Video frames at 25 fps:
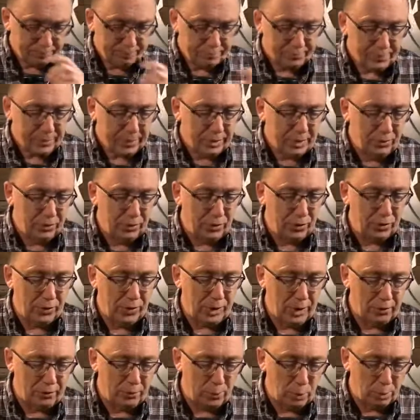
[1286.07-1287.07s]
He says,
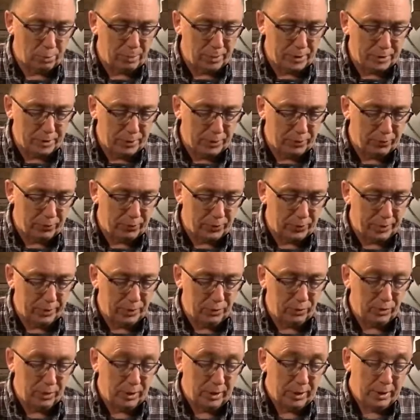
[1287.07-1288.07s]
therefore, my dear friends,
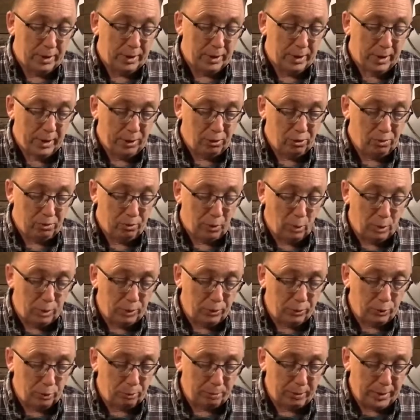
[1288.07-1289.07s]
as you've always
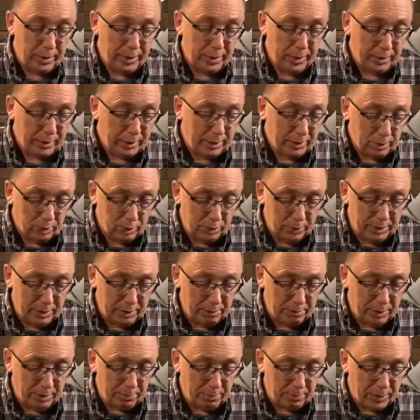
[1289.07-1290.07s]
obeyed, not only in my
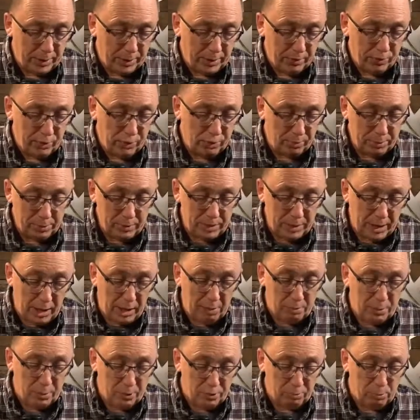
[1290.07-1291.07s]
presence, but now
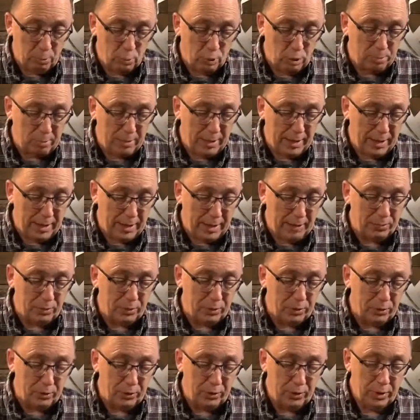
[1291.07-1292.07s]
much more in my
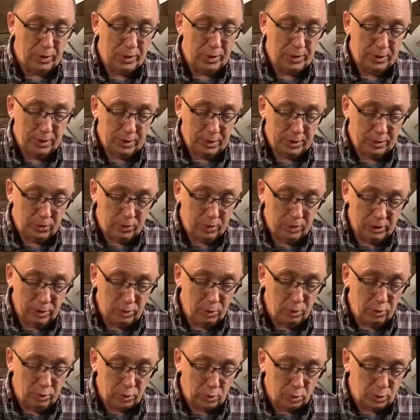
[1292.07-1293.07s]
absence, continue
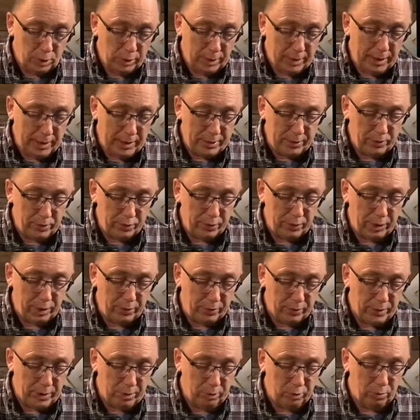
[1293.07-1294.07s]
to work out your
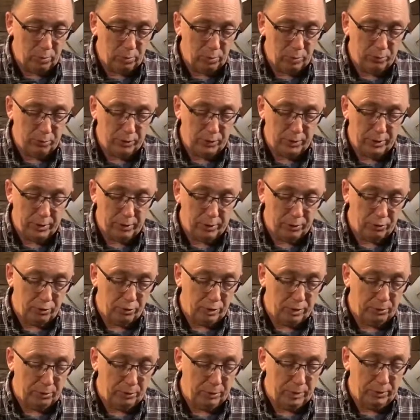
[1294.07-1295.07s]
salvation with fear and
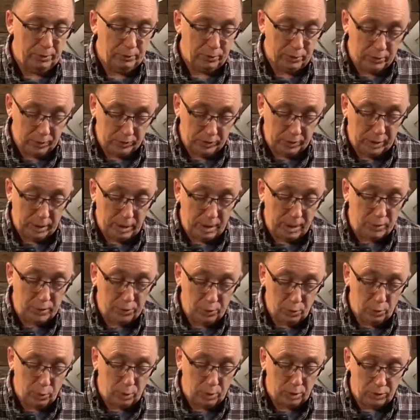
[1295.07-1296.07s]
trembling, for it's God who
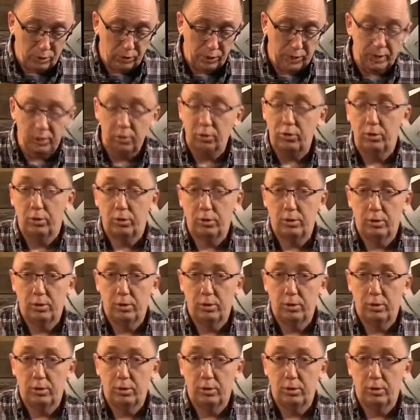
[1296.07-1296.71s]
works in you